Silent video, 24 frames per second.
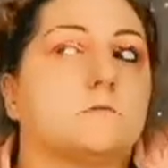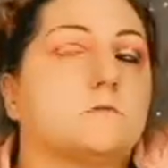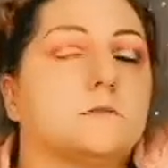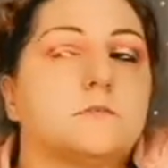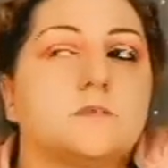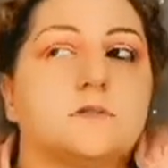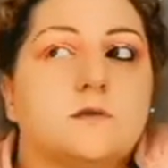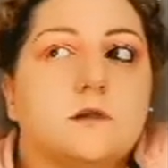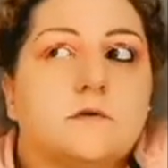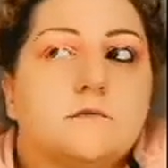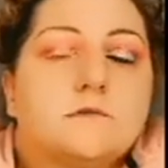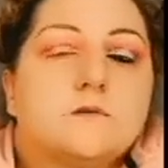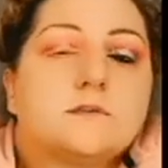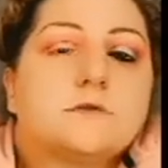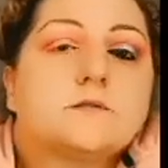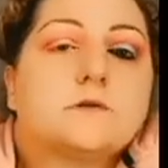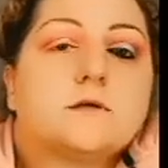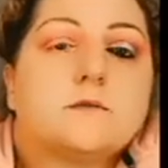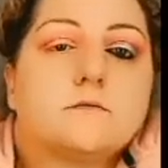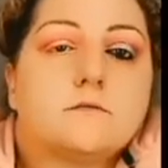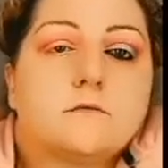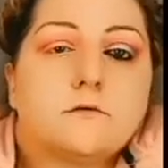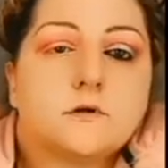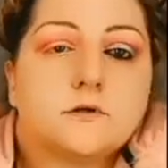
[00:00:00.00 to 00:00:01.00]
stuff isn't
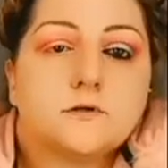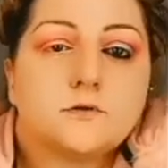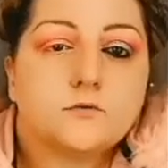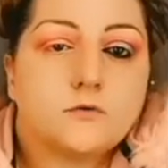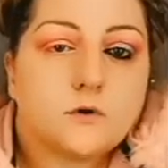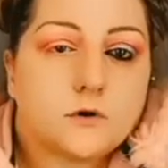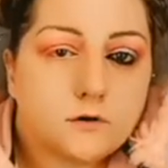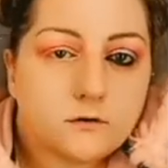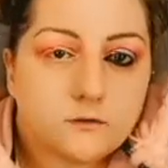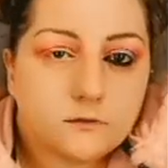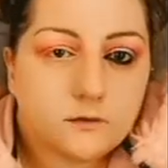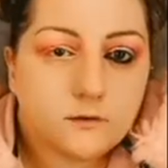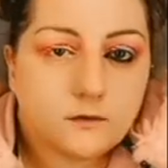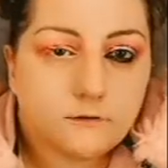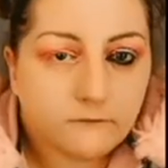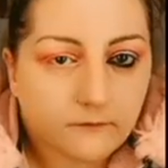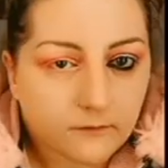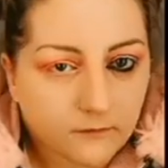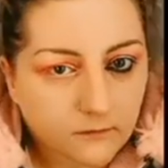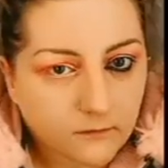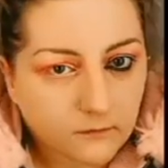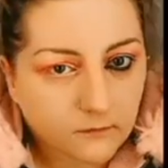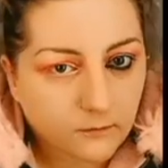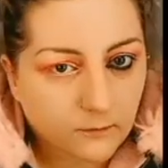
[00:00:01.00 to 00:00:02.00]
even as readily
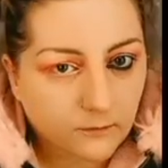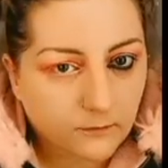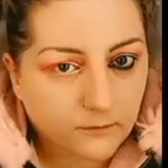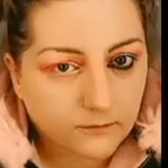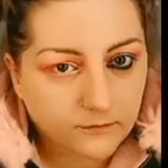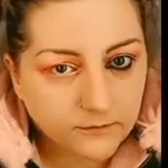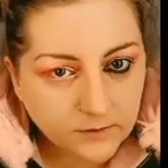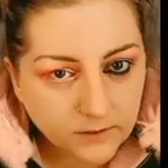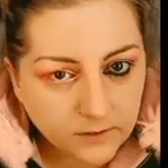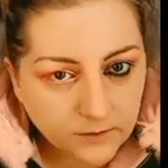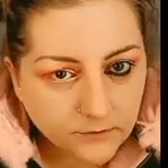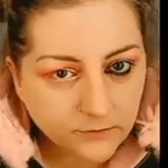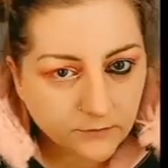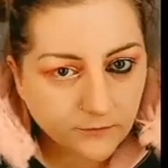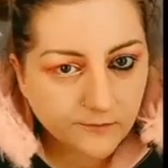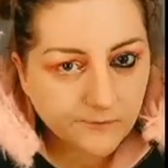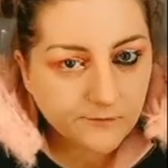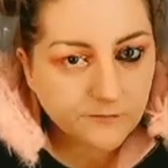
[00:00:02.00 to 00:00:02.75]
available neither.